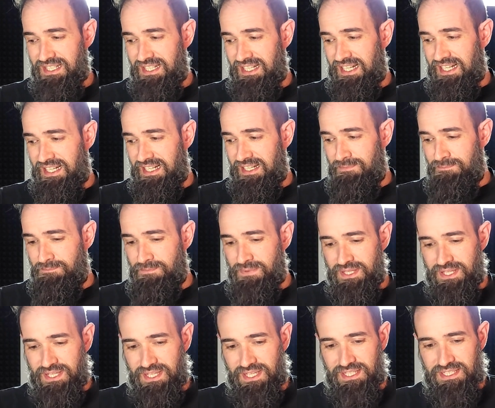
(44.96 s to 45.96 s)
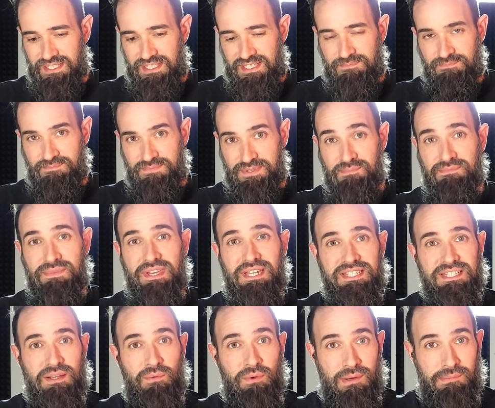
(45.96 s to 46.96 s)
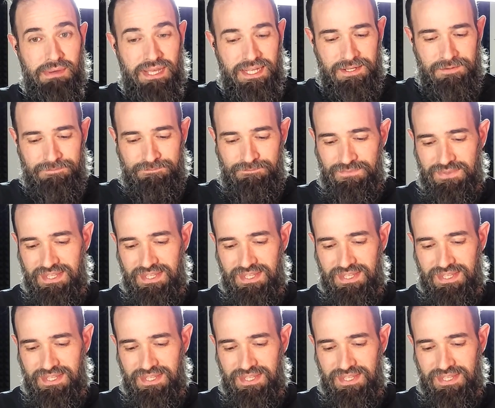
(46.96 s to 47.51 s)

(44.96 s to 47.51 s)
some things I want to make.